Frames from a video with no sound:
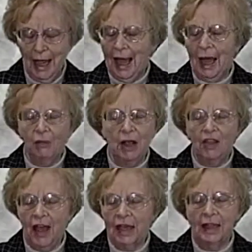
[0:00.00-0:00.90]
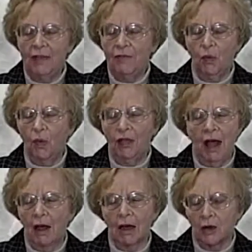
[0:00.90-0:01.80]
And we thank thee for what
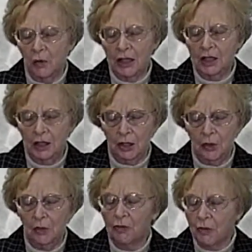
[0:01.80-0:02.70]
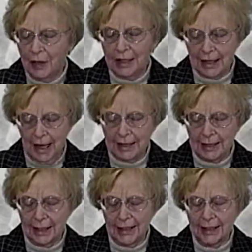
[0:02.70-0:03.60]
thou art going to do through these
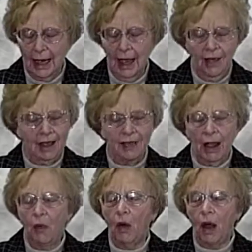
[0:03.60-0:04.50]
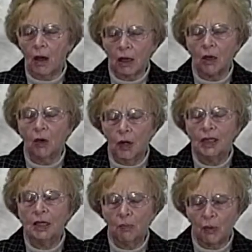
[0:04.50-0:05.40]
lessons, that thou art going
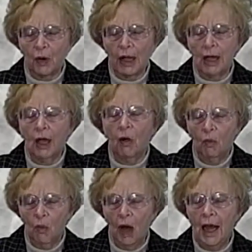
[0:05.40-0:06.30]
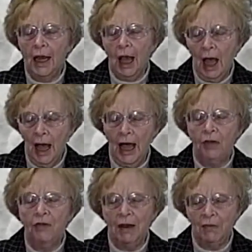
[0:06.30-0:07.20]
to bring
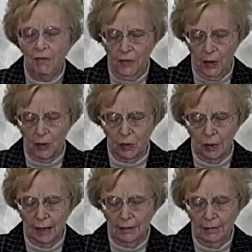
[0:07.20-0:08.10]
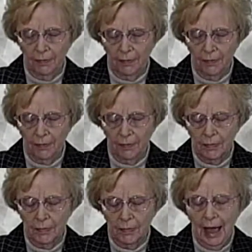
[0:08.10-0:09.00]
100 fold.
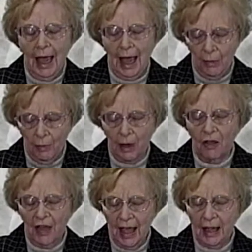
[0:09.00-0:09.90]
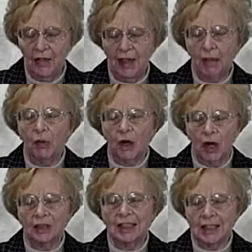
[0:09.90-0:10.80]
And we're thanking thee
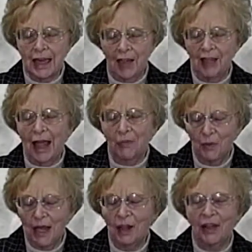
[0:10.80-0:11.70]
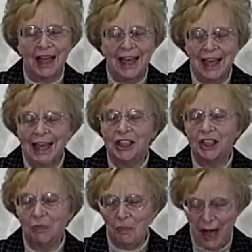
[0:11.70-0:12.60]
because it's not thy will that any
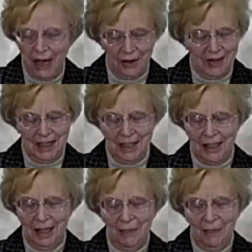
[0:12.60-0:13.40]
should perish,